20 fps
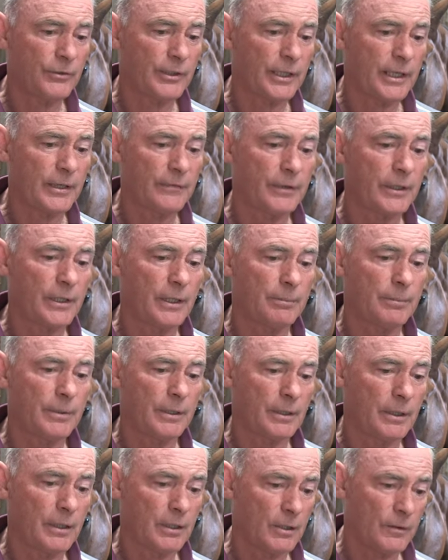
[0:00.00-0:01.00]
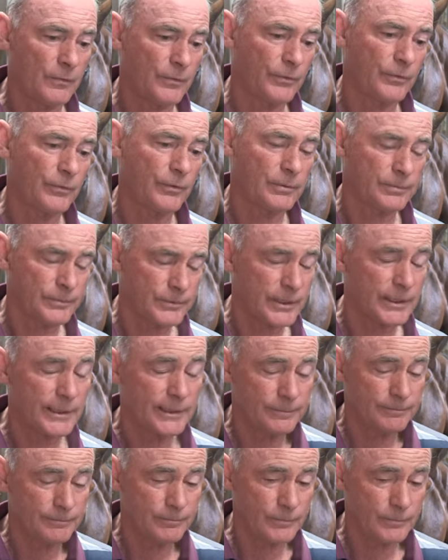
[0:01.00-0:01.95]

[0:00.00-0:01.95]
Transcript: he gave a couple of coughs. So,